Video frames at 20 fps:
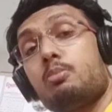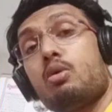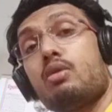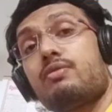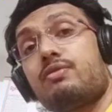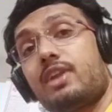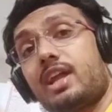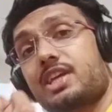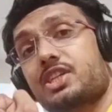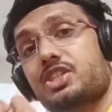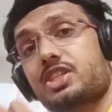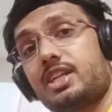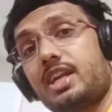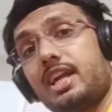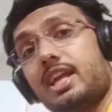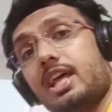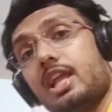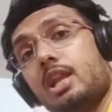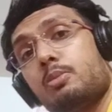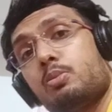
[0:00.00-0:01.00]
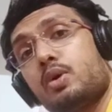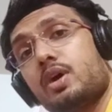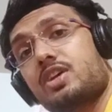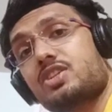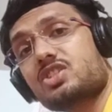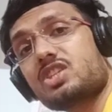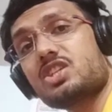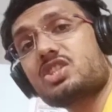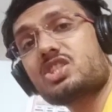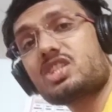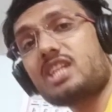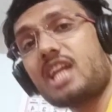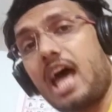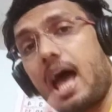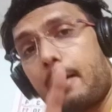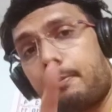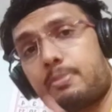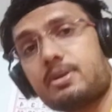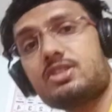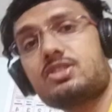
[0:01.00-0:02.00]
flexion and elbow extension
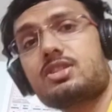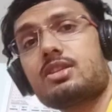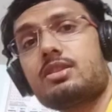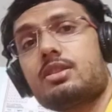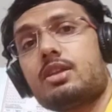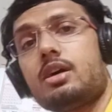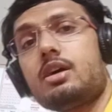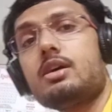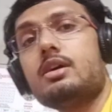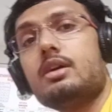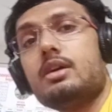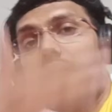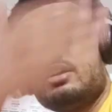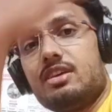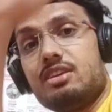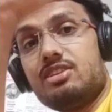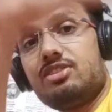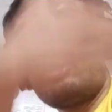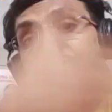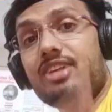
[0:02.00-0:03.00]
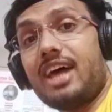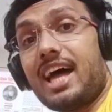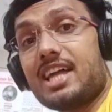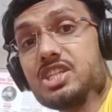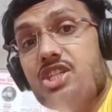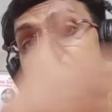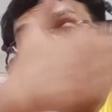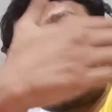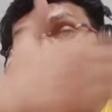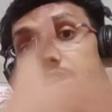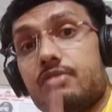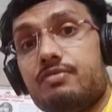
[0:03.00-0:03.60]
happens in the sagittal